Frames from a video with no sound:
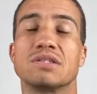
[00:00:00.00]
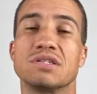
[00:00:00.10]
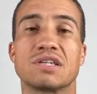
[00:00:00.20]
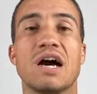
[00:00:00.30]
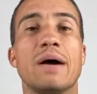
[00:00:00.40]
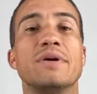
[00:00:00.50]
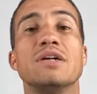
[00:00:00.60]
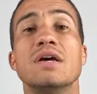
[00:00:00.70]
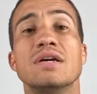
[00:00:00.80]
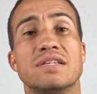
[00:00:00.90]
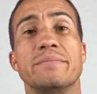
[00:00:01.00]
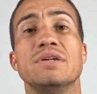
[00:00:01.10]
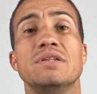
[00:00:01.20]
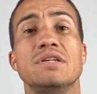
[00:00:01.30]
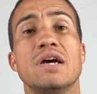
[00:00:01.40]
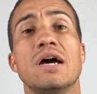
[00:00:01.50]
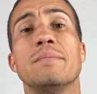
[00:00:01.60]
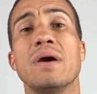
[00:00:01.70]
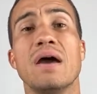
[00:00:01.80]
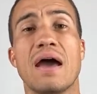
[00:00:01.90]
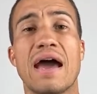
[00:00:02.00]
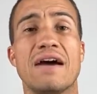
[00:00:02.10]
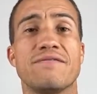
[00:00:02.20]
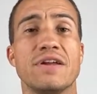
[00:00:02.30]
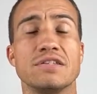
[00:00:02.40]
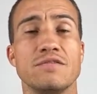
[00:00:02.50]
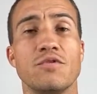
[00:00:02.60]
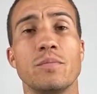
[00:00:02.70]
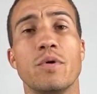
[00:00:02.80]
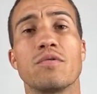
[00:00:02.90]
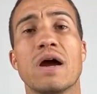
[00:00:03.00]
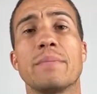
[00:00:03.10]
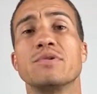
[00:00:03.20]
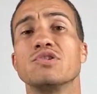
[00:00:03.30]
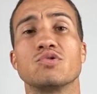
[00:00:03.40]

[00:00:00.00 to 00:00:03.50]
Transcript: Just comment, send me a DM at fantasyfootballrapper,